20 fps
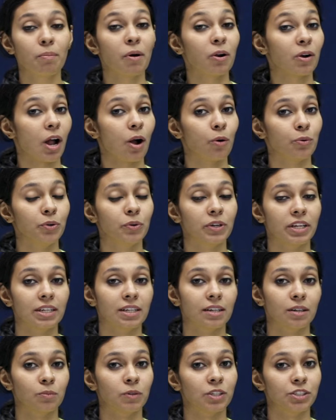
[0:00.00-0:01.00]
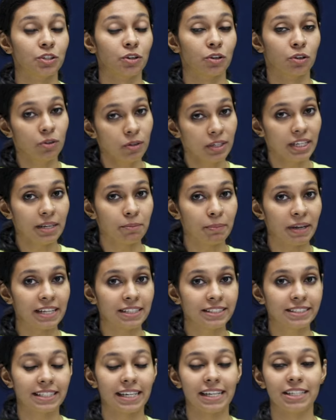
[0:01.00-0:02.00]
about how you can convert your good
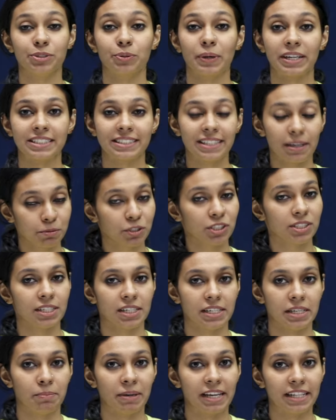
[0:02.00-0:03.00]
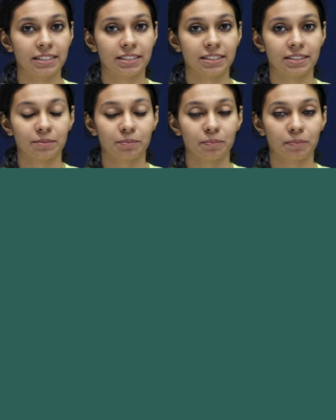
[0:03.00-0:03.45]
emails into exceptional emails.